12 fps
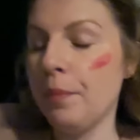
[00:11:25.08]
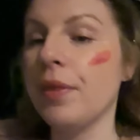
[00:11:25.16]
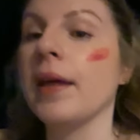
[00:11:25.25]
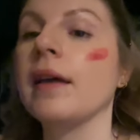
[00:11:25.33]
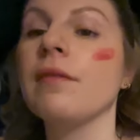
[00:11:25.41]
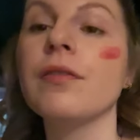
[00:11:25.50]

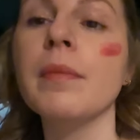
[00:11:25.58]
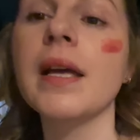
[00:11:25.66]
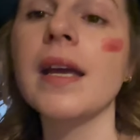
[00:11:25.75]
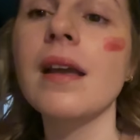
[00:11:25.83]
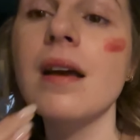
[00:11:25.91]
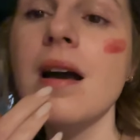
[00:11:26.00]
thing for
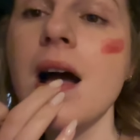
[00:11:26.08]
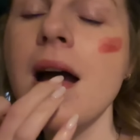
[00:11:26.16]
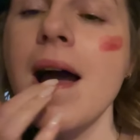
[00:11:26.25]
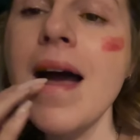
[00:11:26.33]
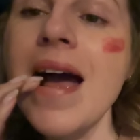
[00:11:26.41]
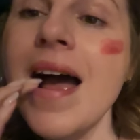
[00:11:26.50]
me.
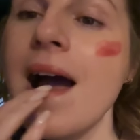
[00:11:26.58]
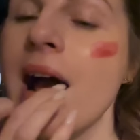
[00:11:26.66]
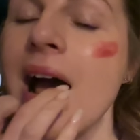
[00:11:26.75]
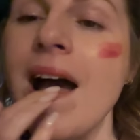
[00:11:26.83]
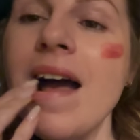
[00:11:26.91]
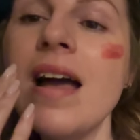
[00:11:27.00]

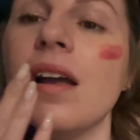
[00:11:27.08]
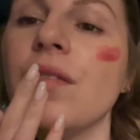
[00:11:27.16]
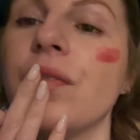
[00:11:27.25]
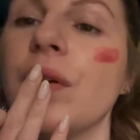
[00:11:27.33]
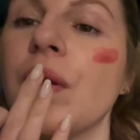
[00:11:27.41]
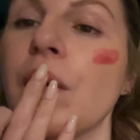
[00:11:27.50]
It
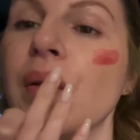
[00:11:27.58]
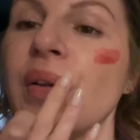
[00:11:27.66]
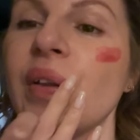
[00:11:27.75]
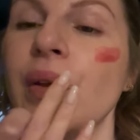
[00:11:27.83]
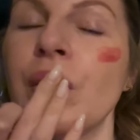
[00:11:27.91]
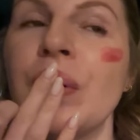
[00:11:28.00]
feels